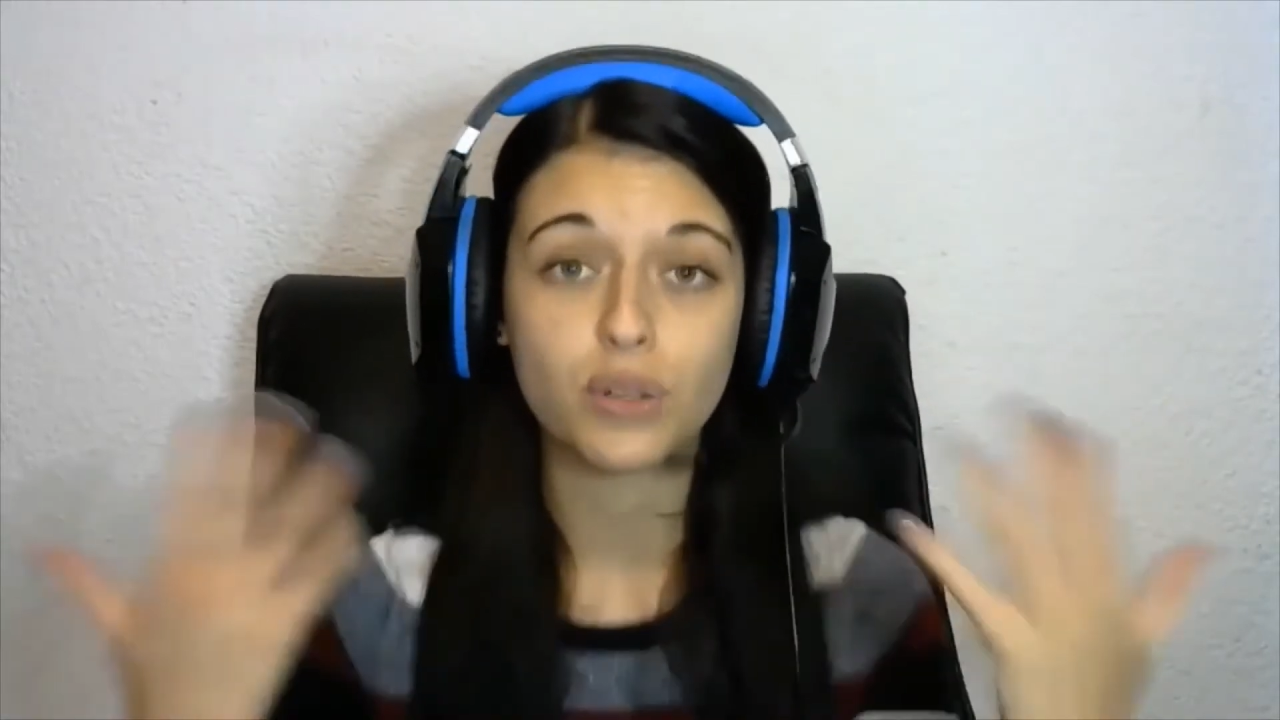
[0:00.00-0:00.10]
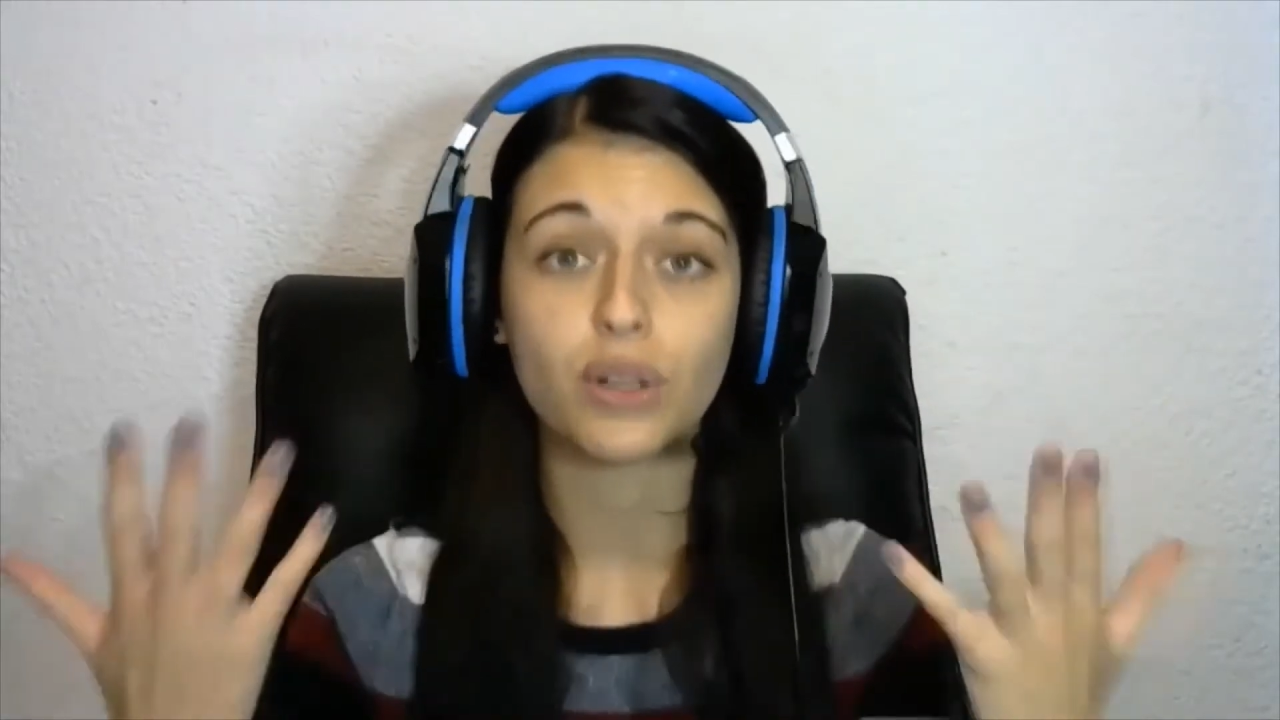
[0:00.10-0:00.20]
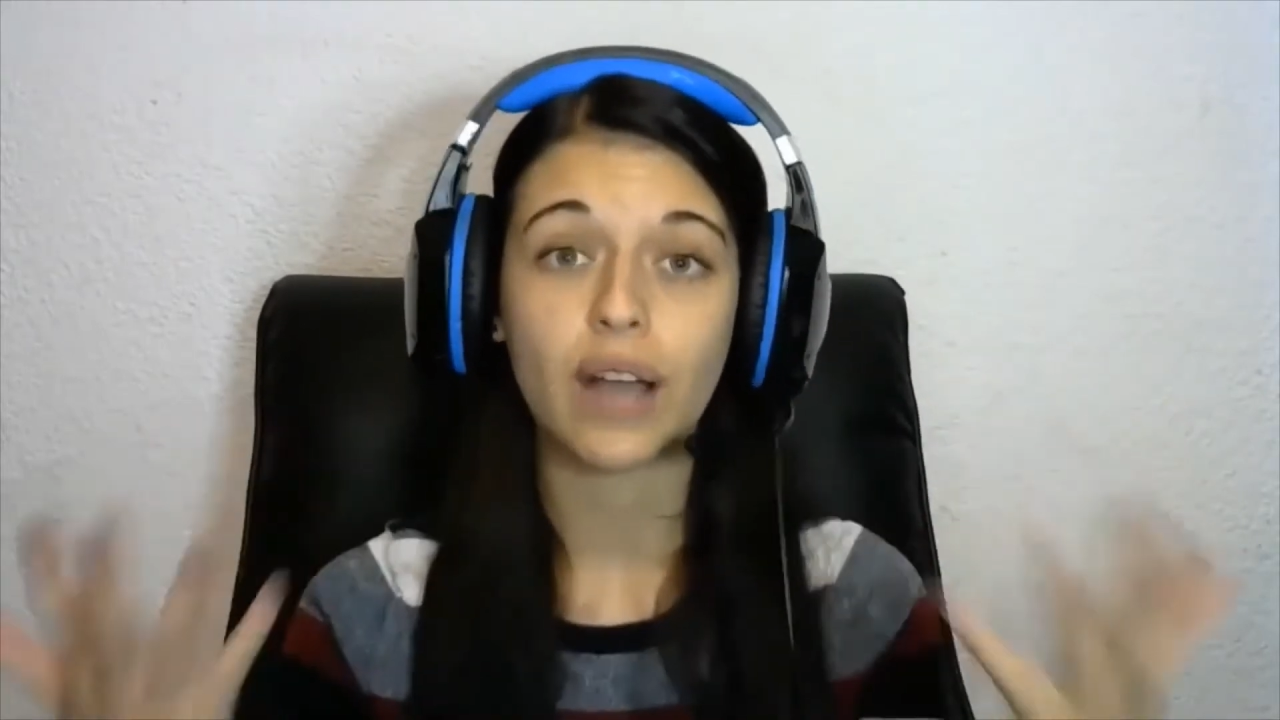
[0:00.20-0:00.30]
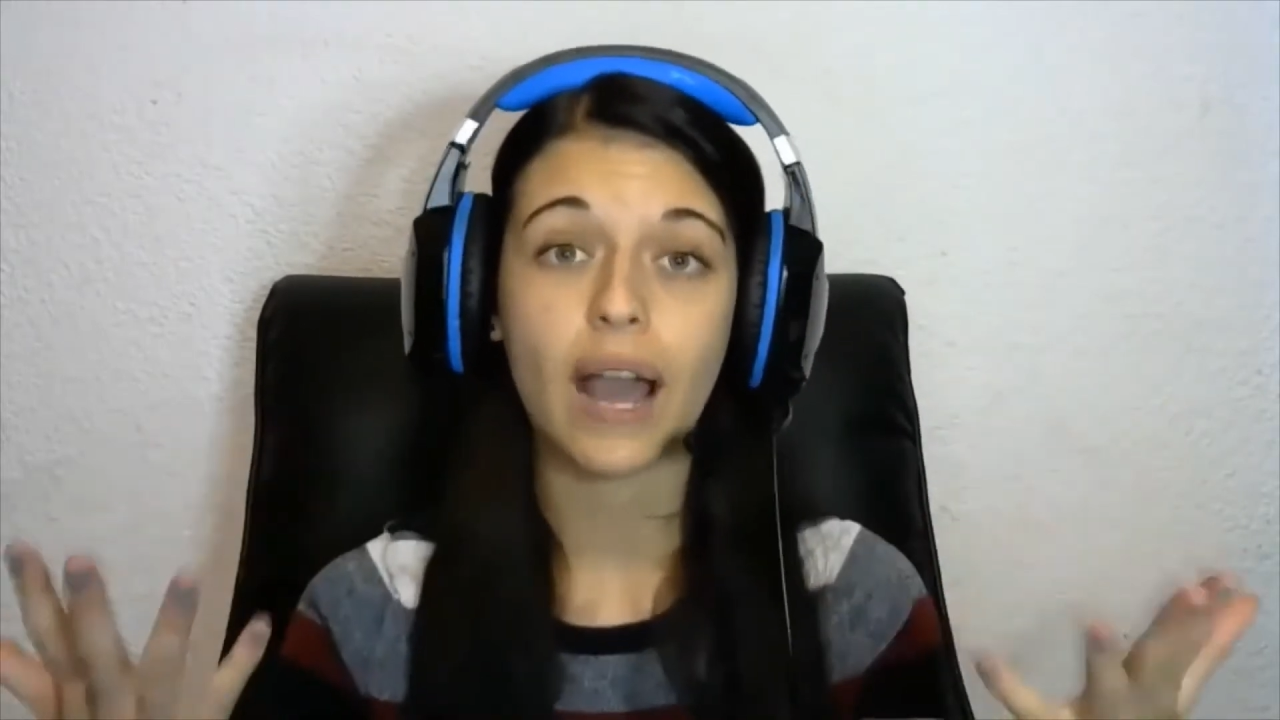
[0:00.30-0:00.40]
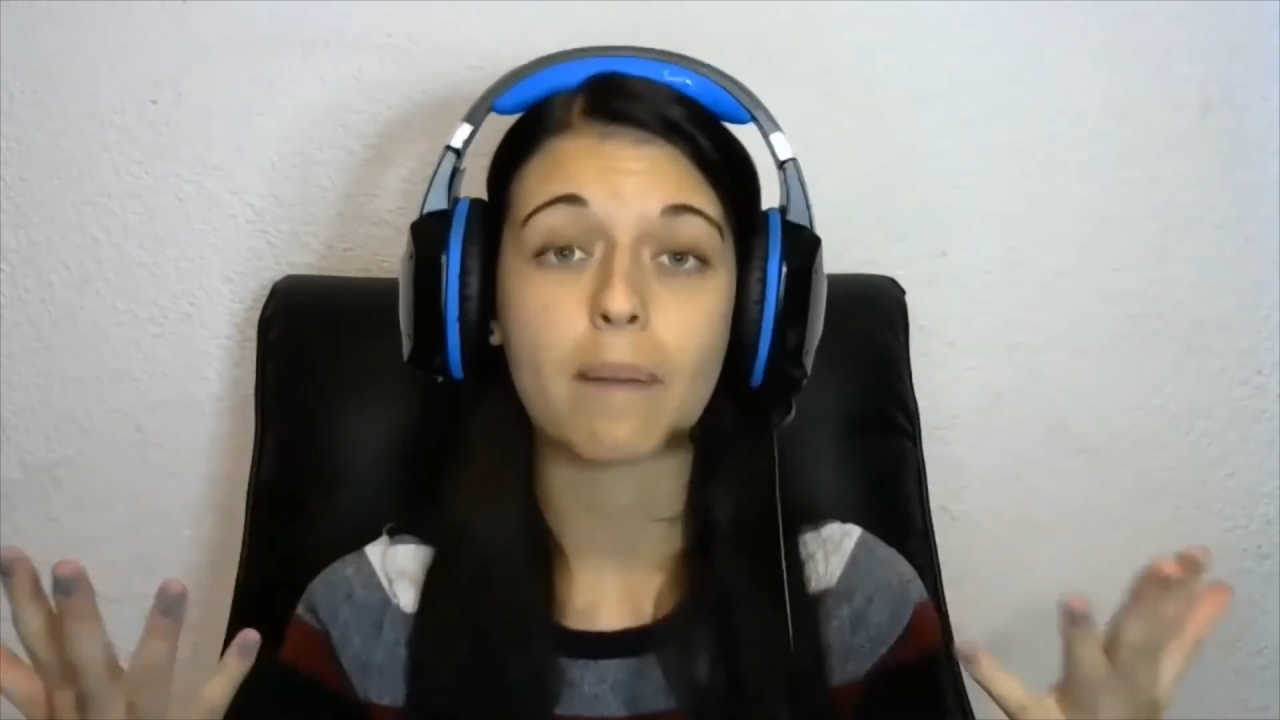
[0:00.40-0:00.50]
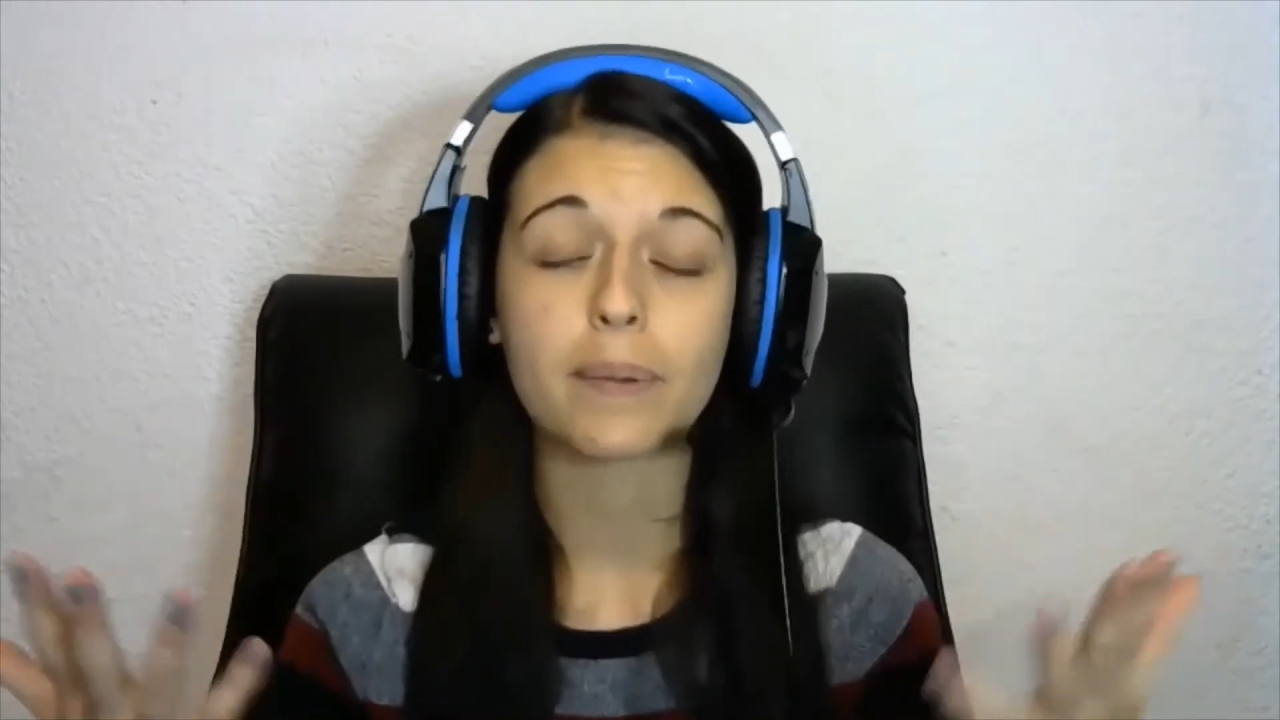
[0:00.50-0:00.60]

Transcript: to look up.